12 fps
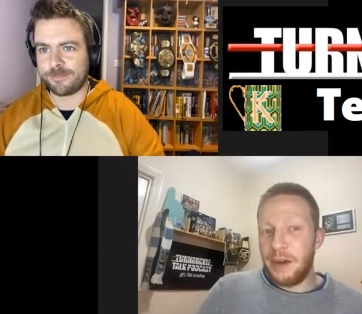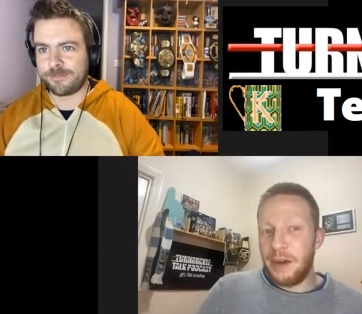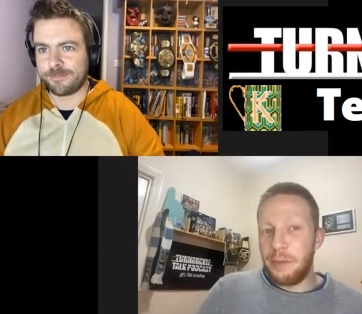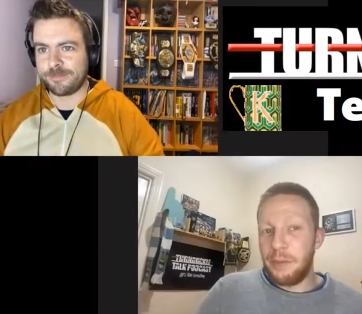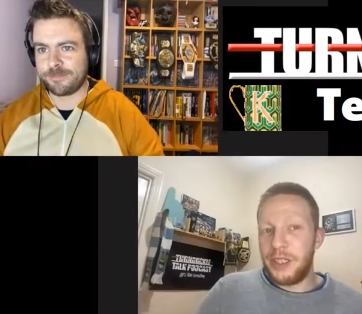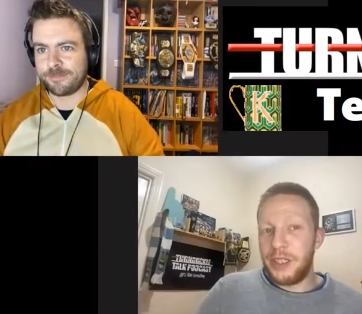
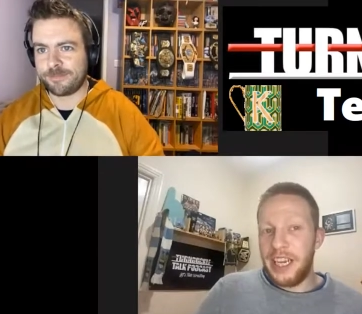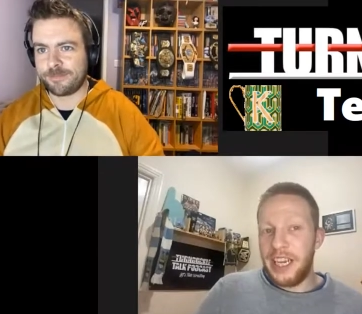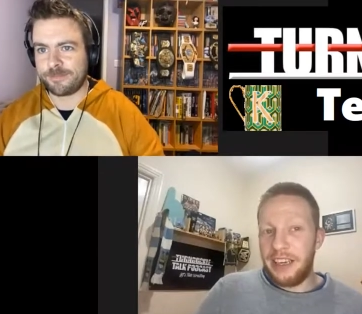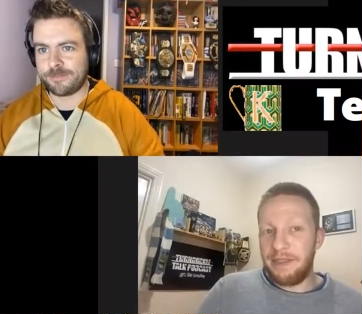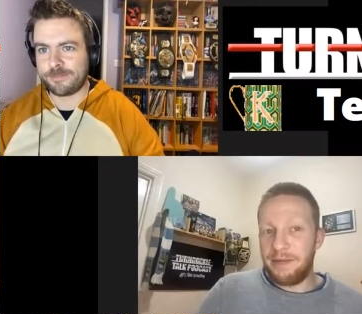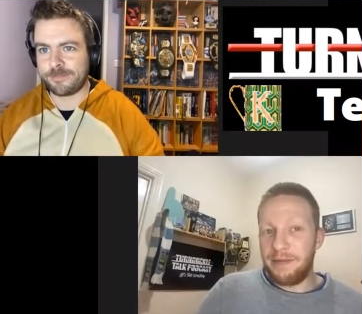
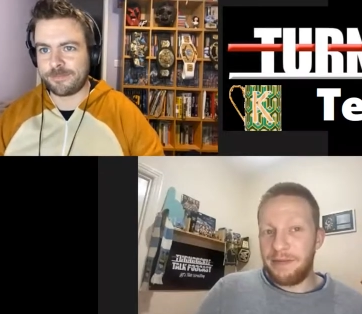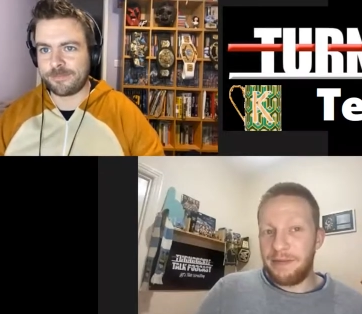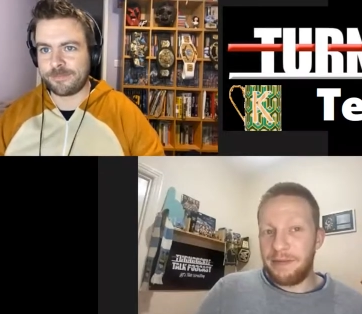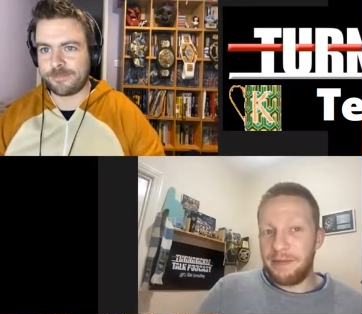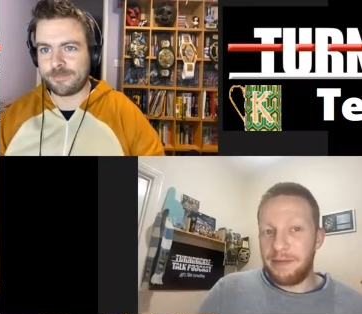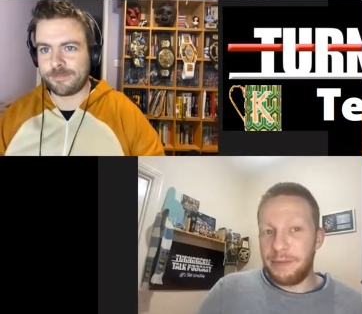Speaker 1: Monday
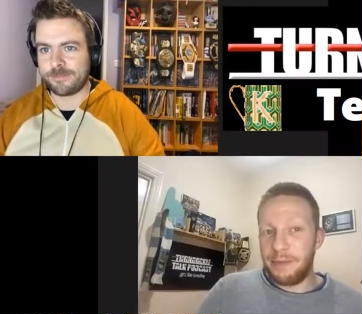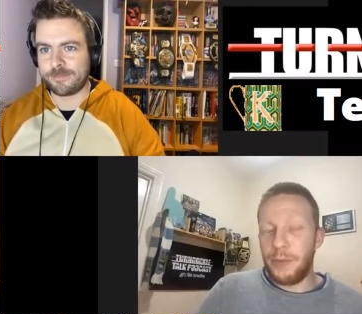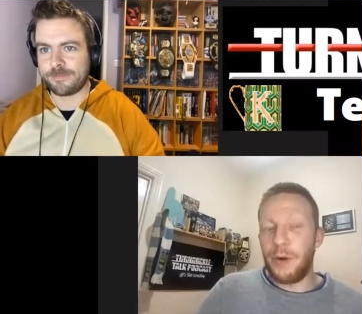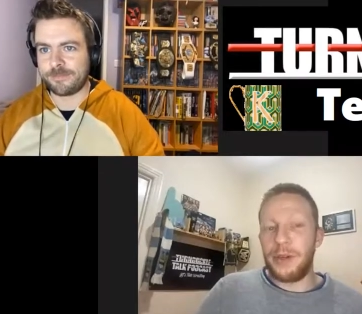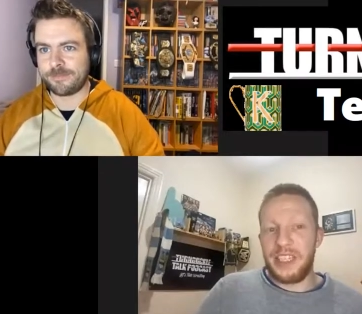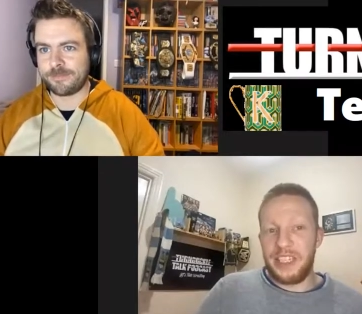
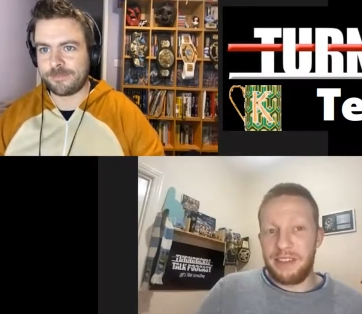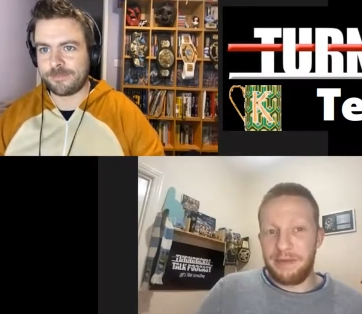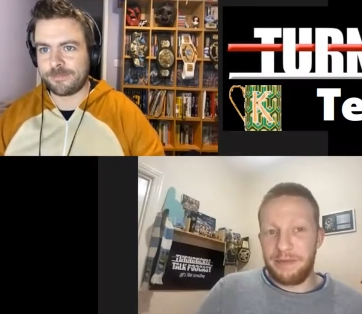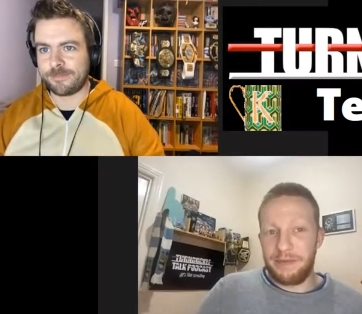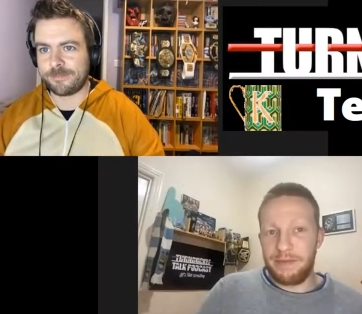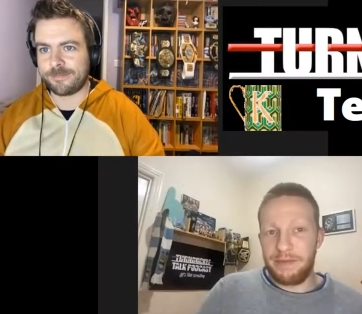morning.
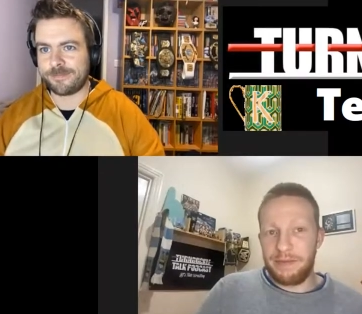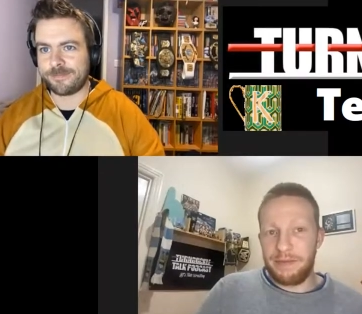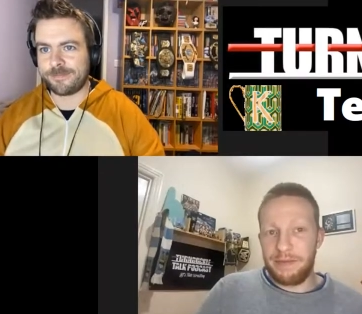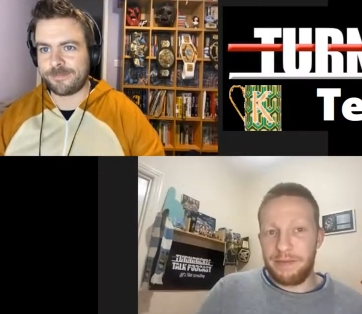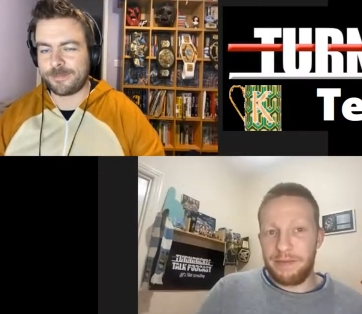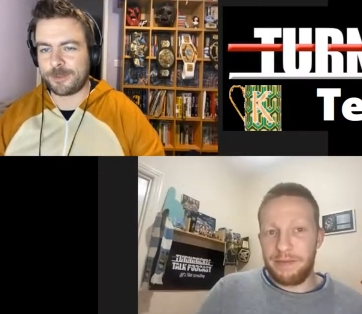
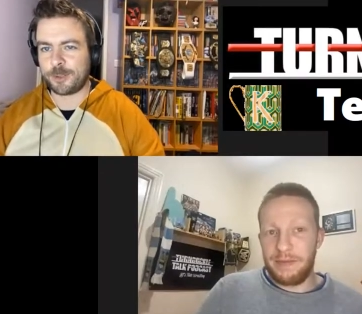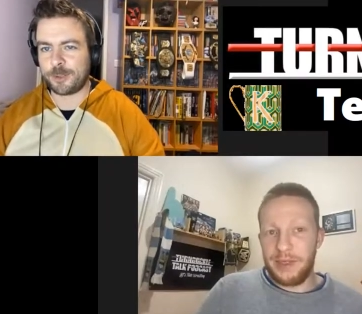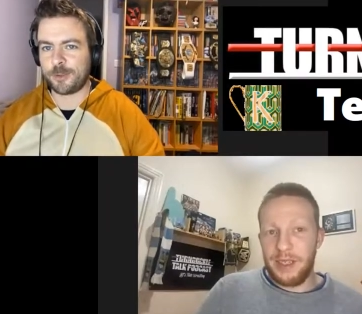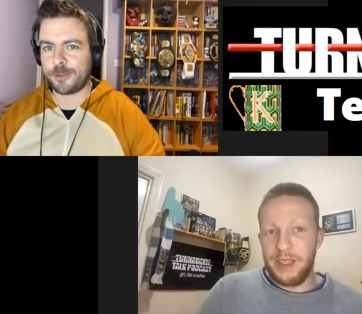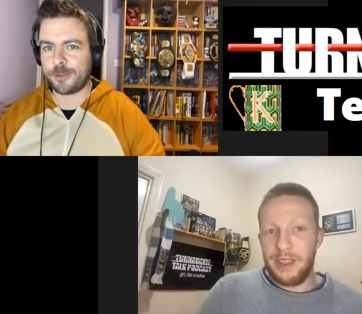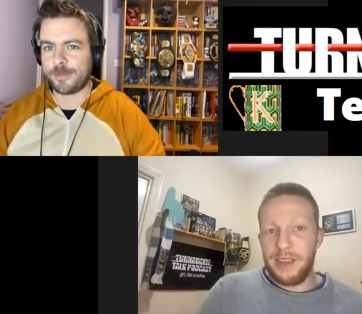
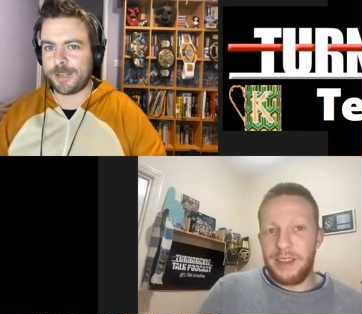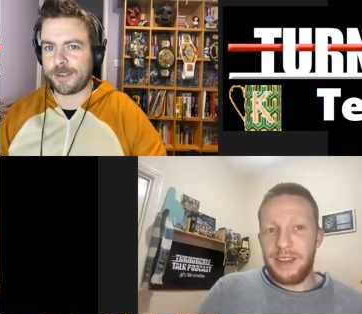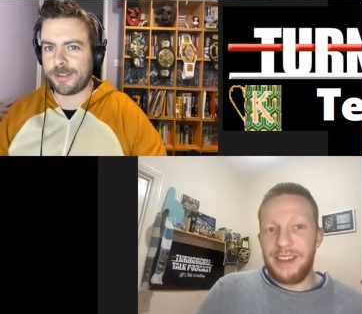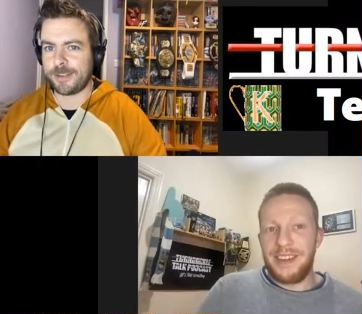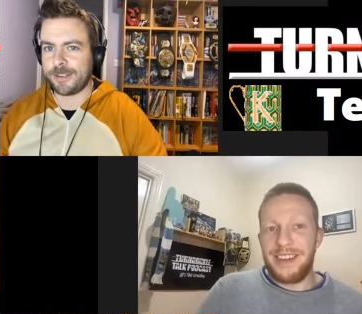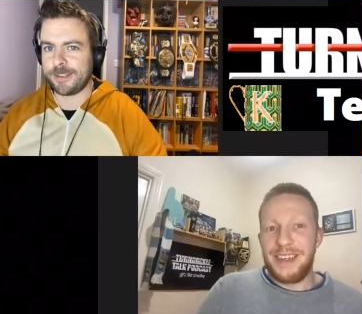
Speaker 2: Schools are back,
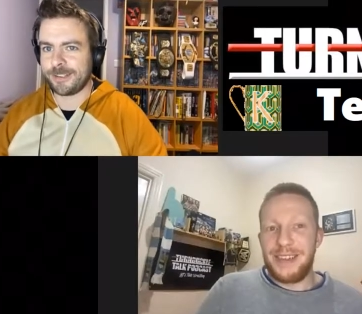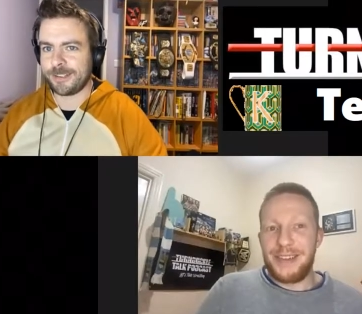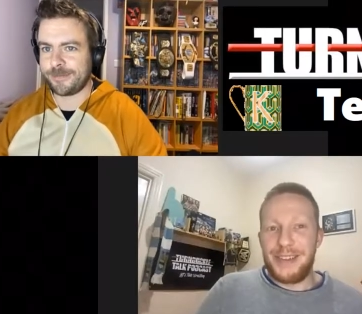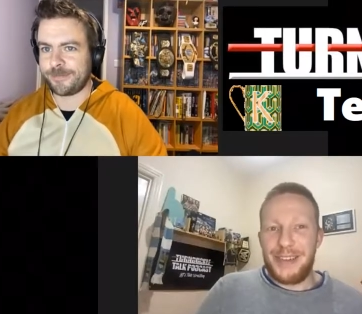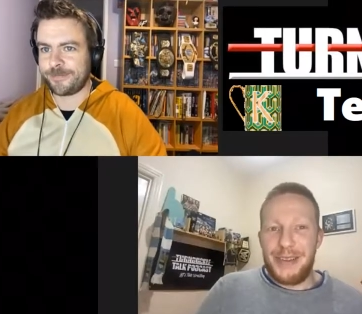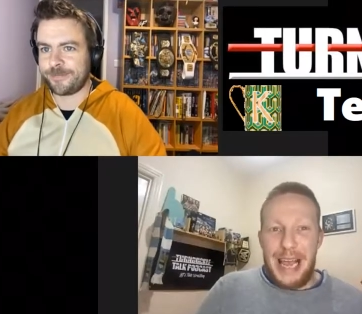aren't they?
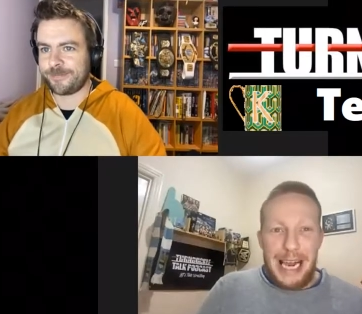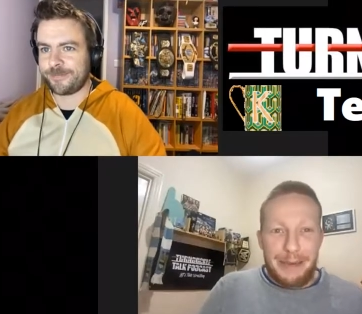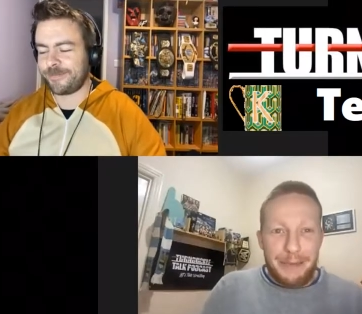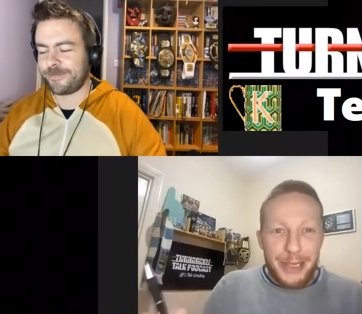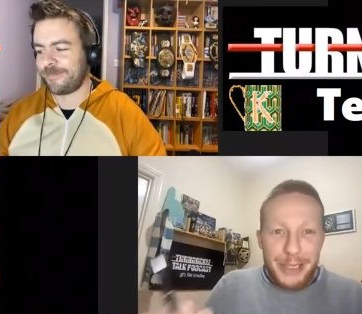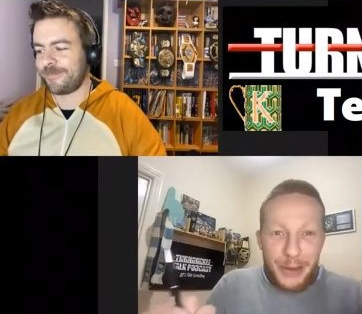
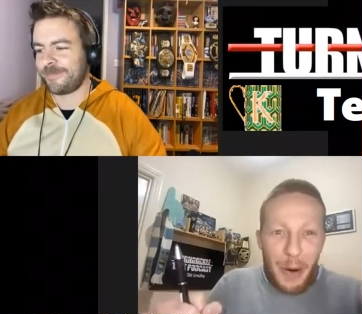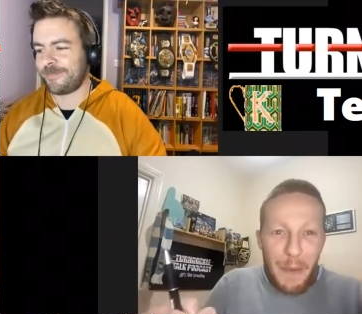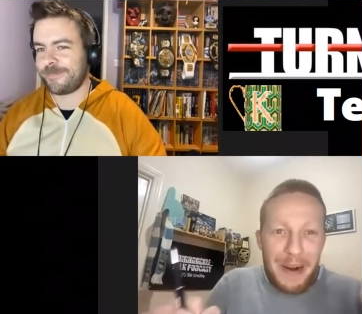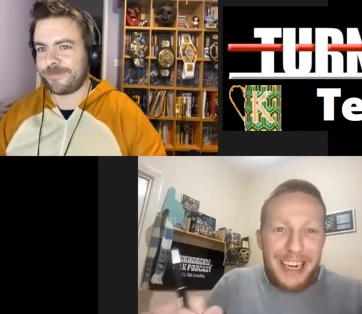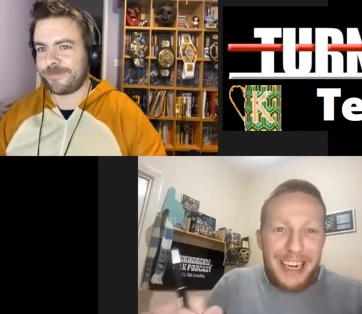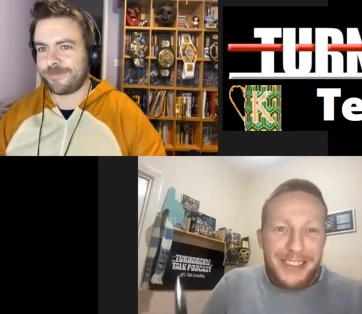
Speaker 1: Emily's going
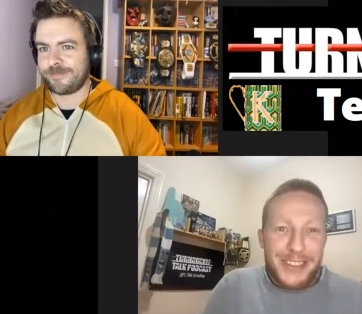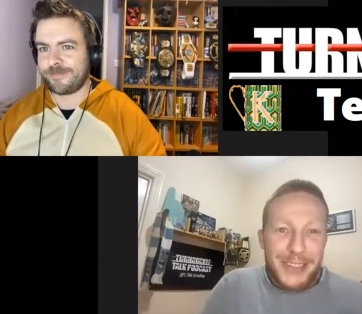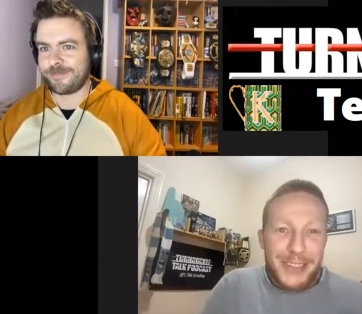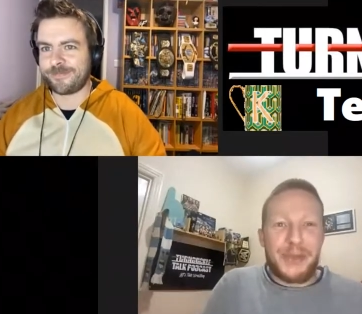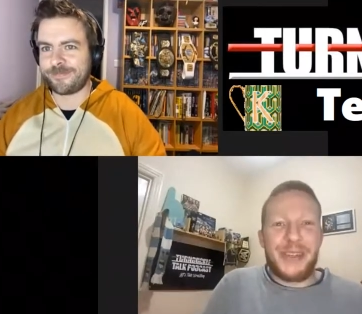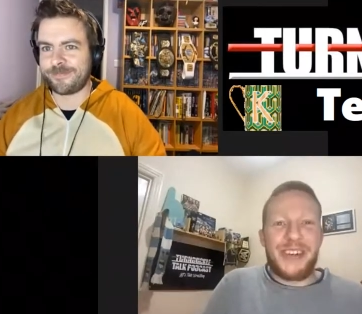back to
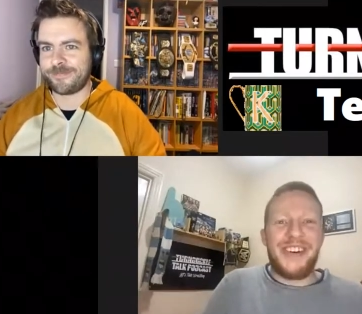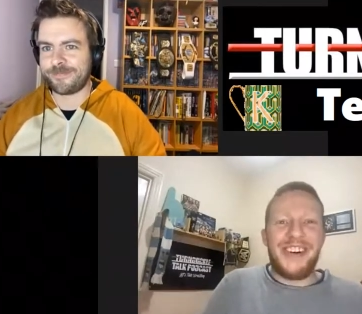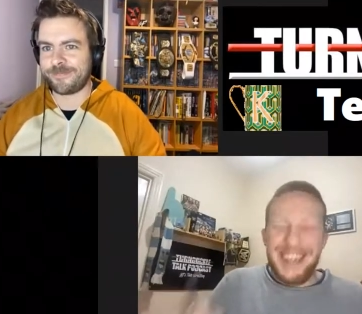school. oh,